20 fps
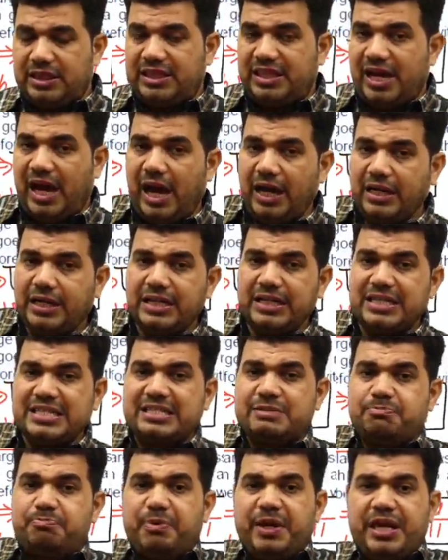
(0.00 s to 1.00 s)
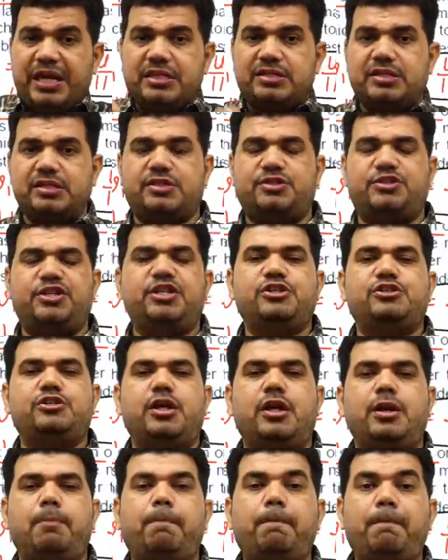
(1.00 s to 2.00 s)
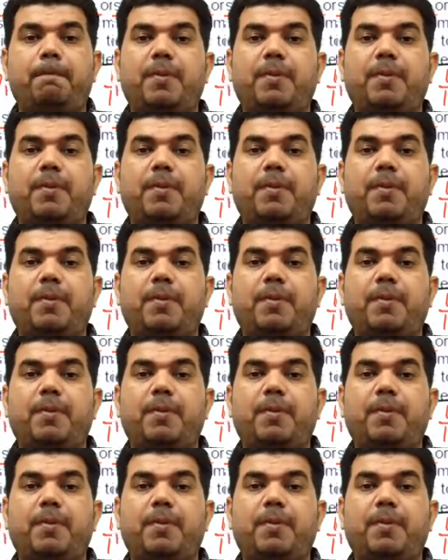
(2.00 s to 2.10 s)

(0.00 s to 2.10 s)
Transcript: that space station